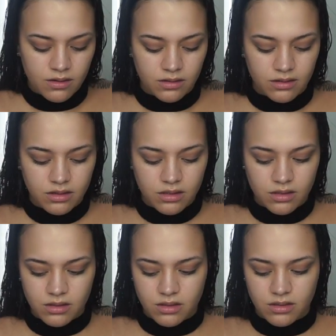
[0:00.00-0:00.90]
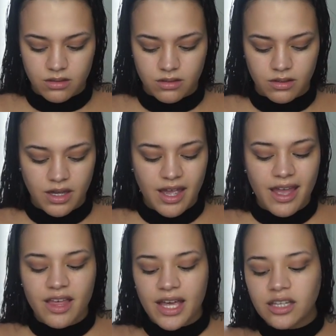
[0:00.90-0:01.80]
Ooh,
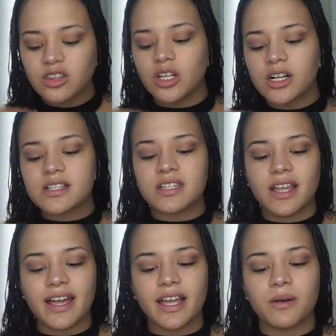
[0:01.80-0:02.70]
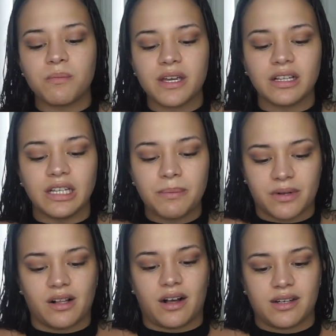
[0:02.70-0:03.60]
it looks like it would be a
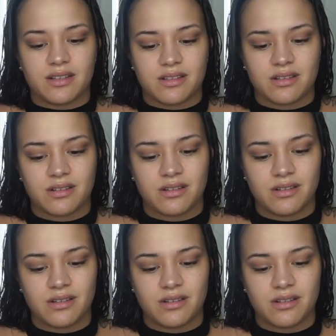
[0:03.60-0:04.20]
lip gloss.